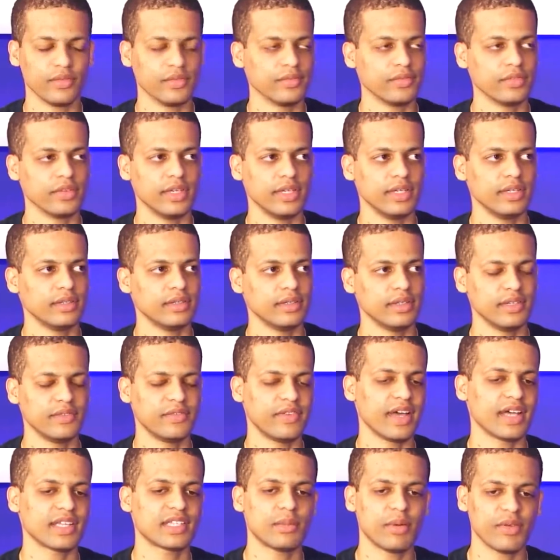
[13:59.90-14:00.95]
all for free. In
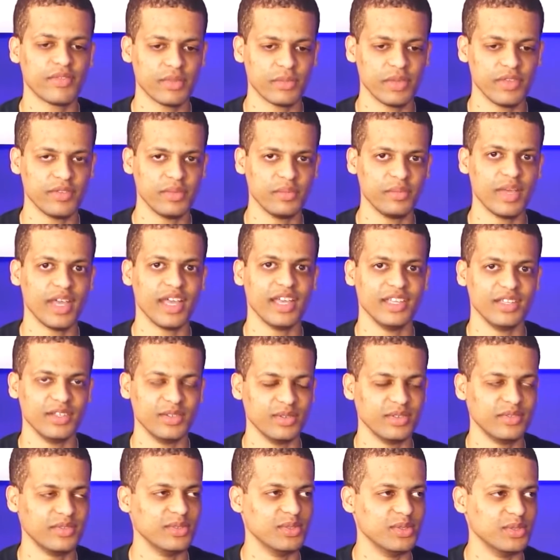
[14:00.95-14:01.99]
fact, some of them even pay
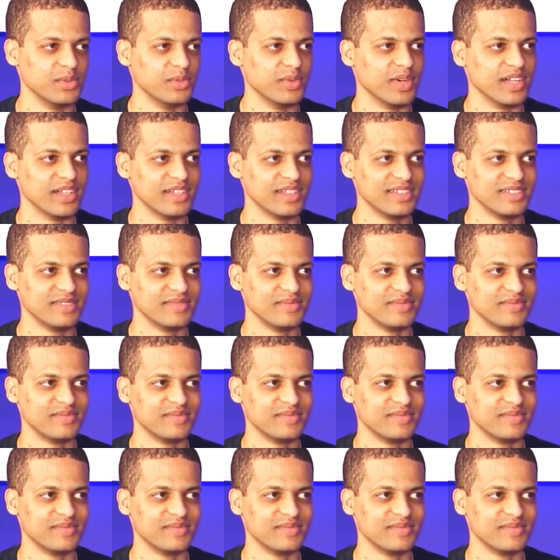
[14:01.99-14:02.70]
you if you do well.